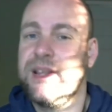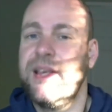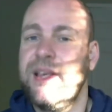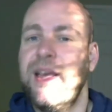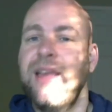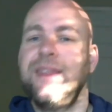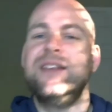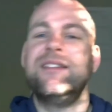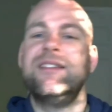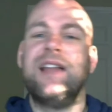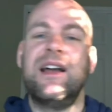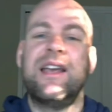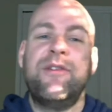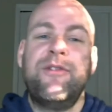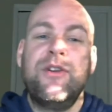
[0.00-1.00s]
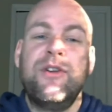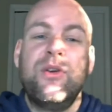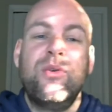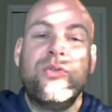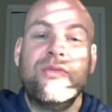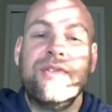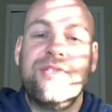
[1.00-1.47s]
These lucky few
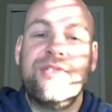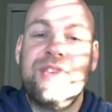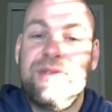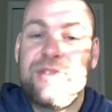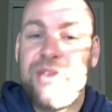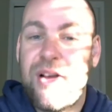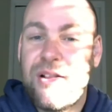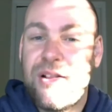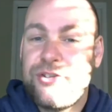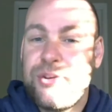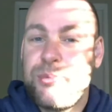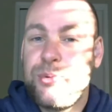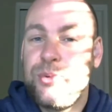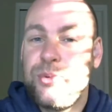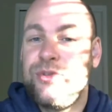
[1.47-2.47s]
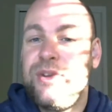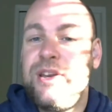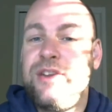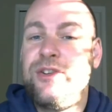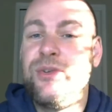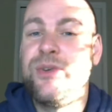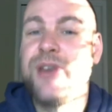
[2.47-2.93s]
who received scholarships were
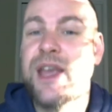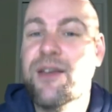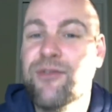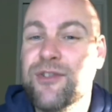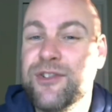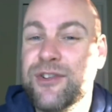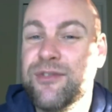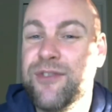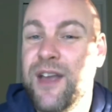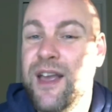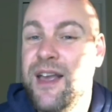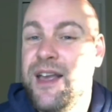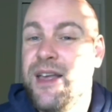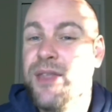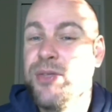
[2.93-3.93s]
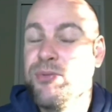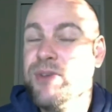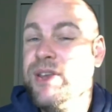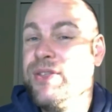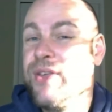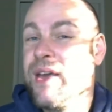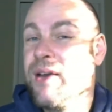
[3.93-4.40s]
treated to an average of
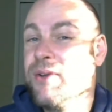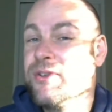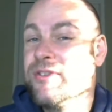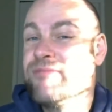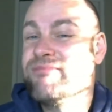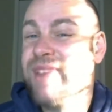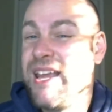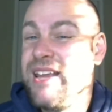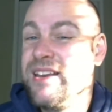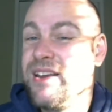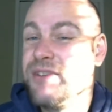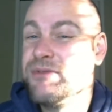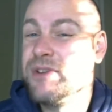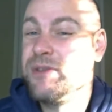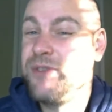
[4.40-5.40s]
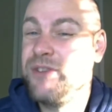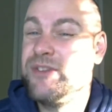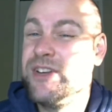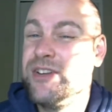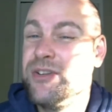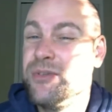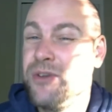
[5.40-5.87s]

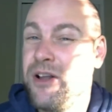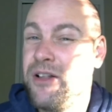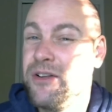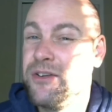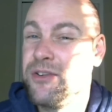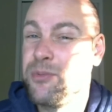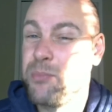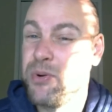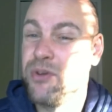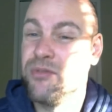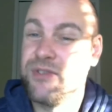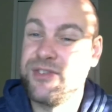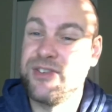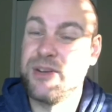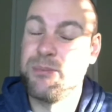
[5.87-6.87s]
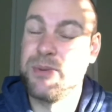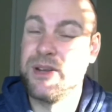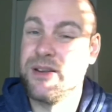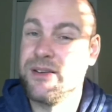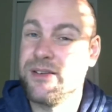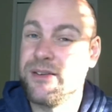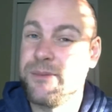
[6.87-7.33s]
$3,852 per
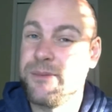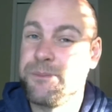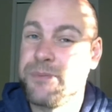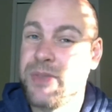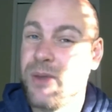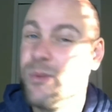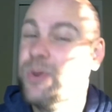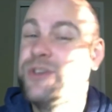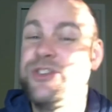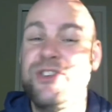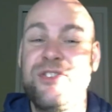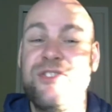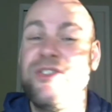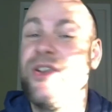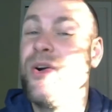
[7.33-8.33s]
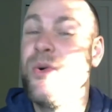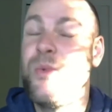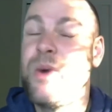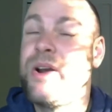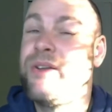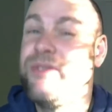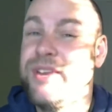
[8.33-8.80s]
recipient, which is
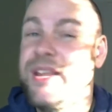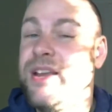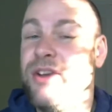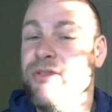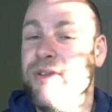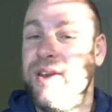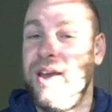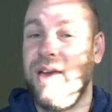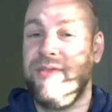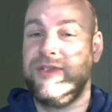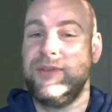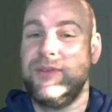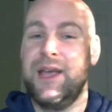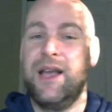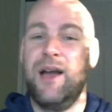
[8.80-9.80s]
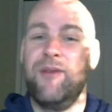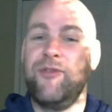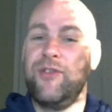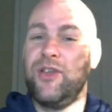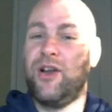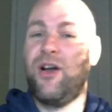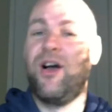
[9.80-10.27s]
nowhere near enough to make up for
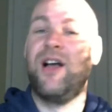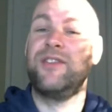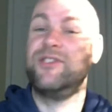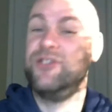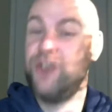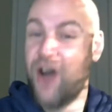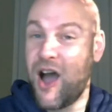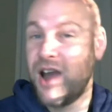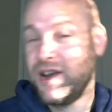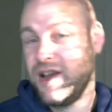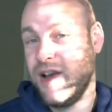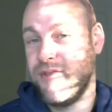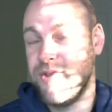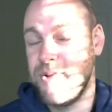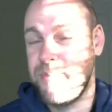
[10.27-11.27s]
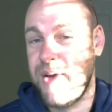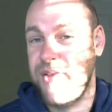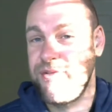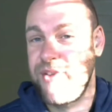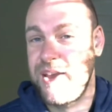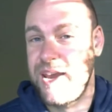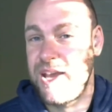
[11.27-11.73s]
the costs not covered by
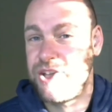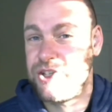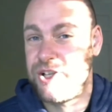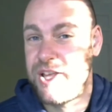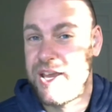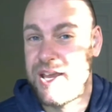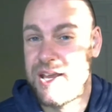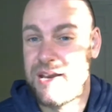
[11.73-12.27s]
financial aid.